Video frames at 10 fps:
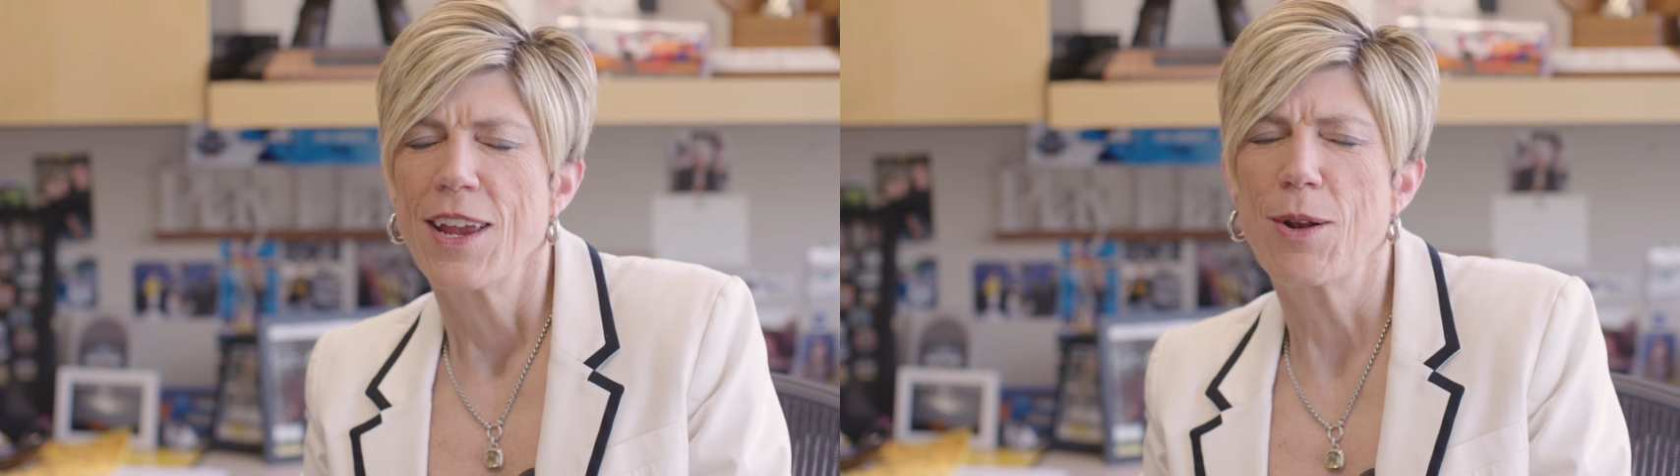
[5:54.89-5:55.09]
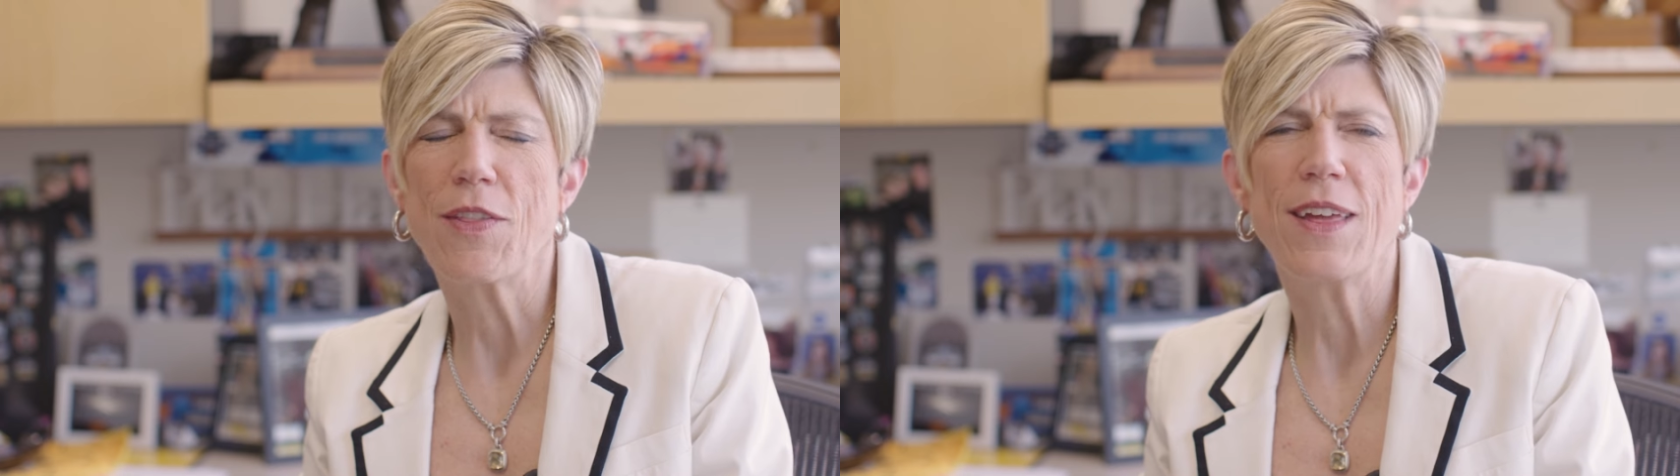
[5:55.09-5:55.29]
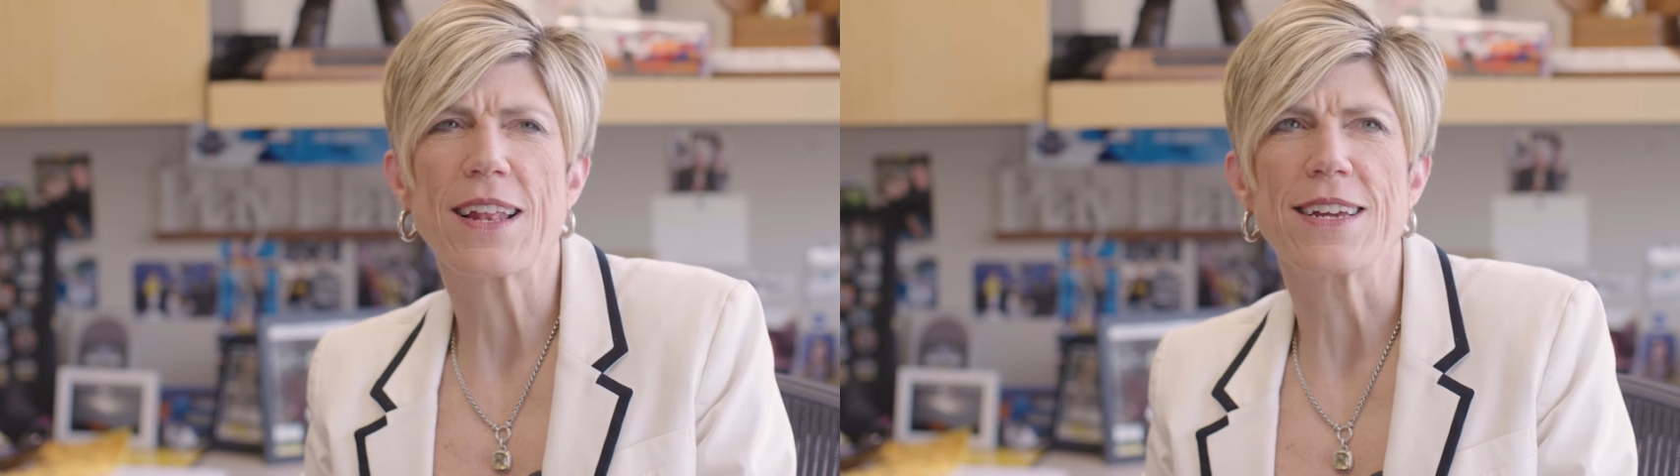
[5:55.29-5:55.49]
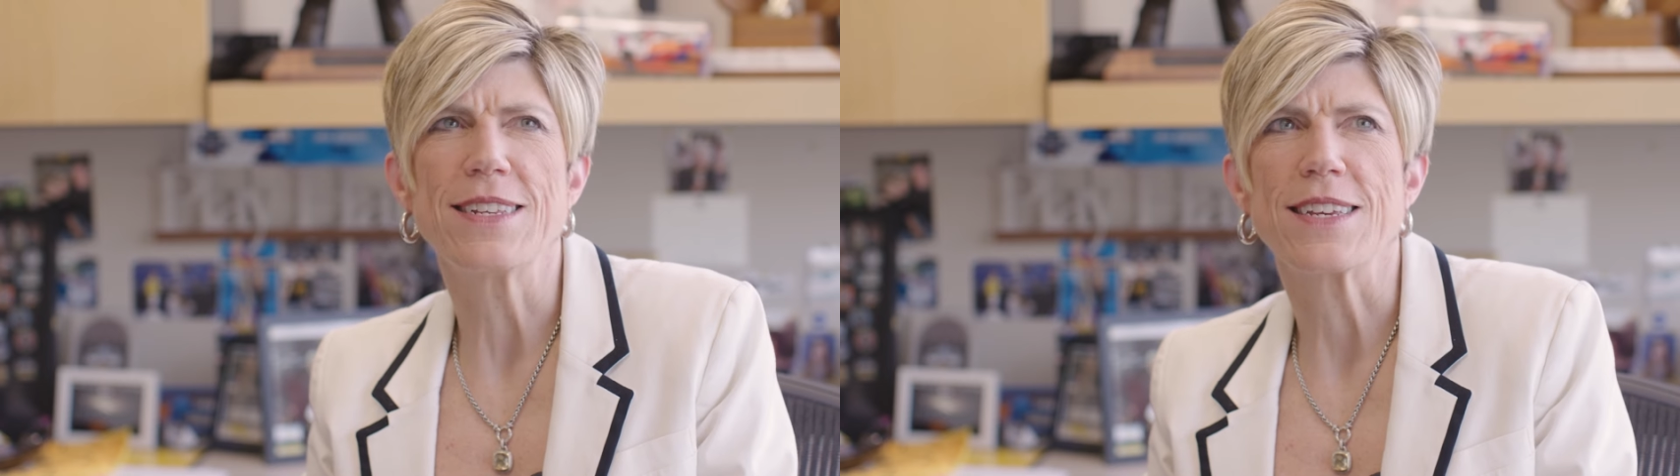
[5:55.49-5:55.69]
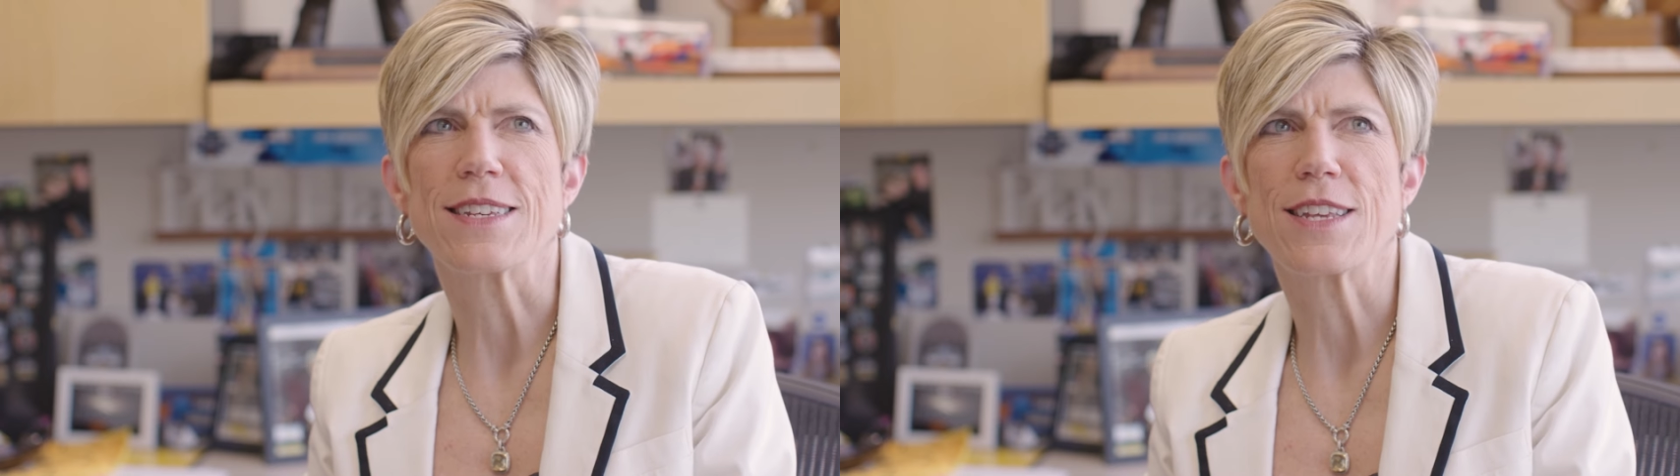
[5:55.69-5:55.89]
You know, I think
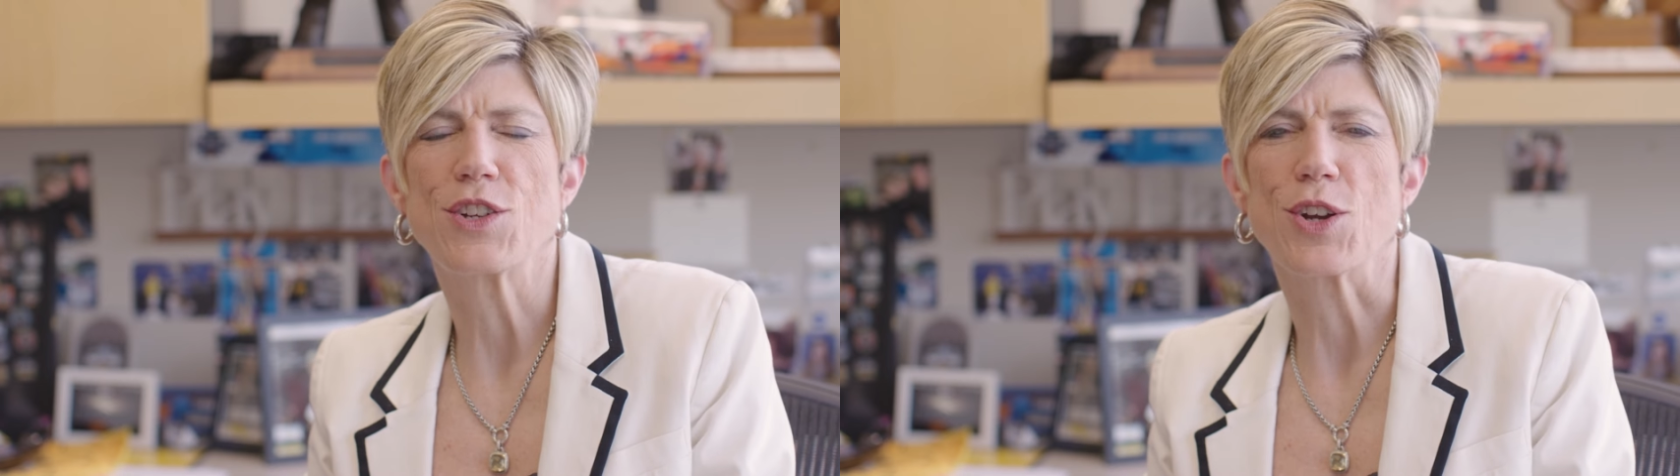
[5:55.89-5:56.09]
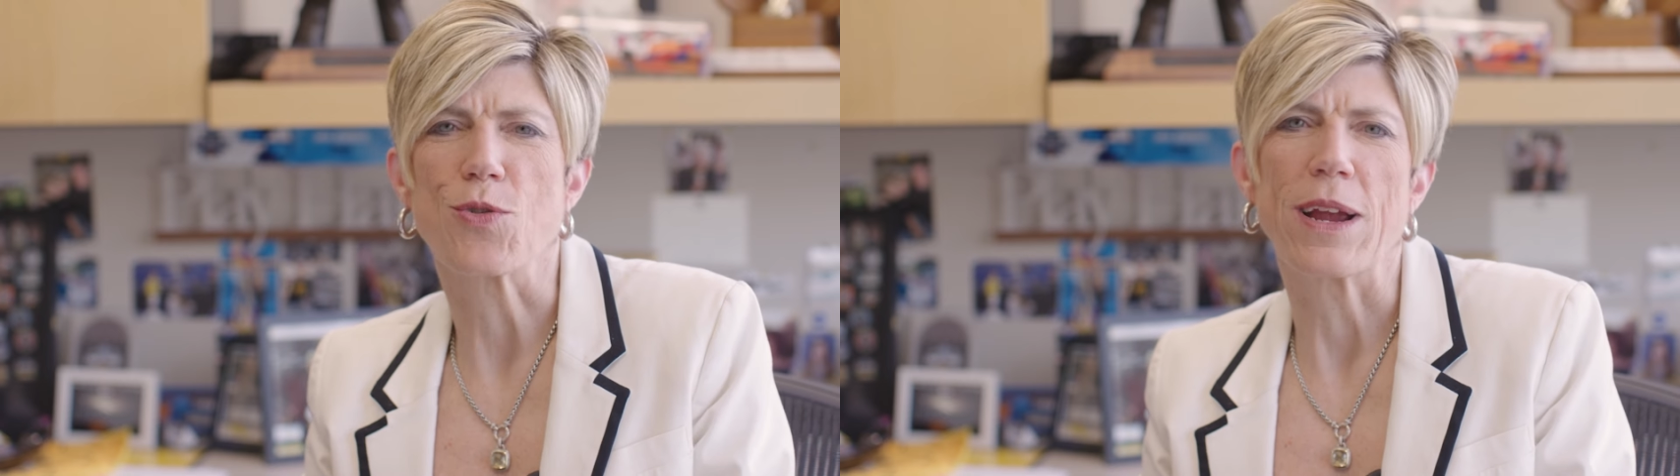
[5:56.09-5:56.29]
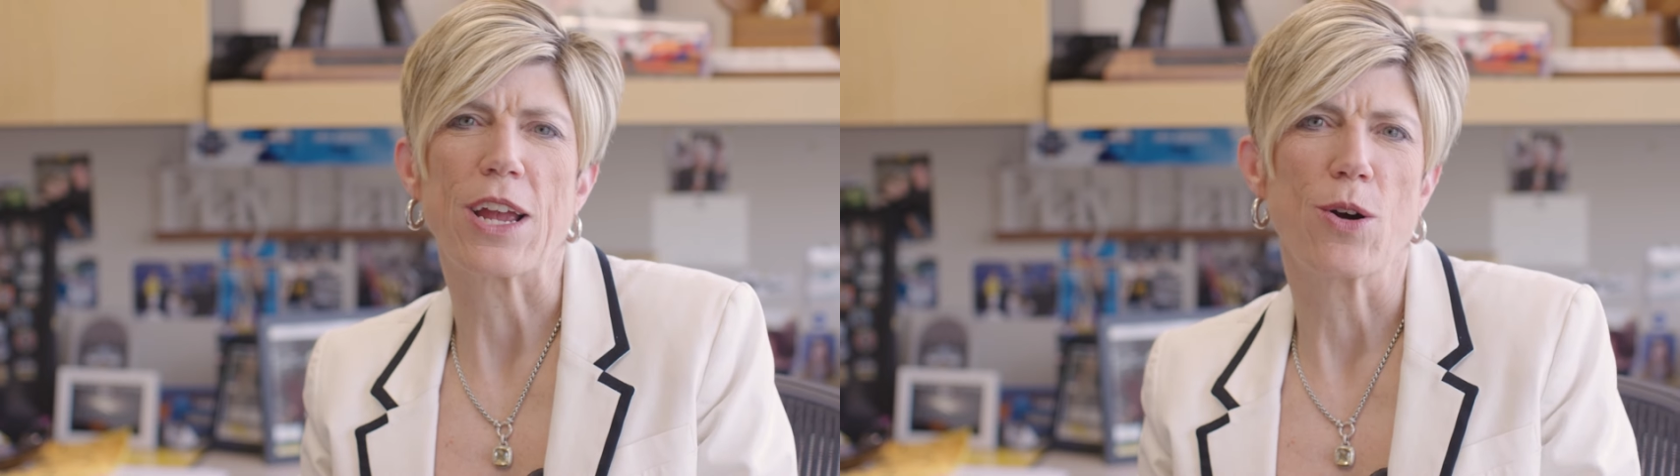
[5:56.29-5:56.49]
Lisa is such a great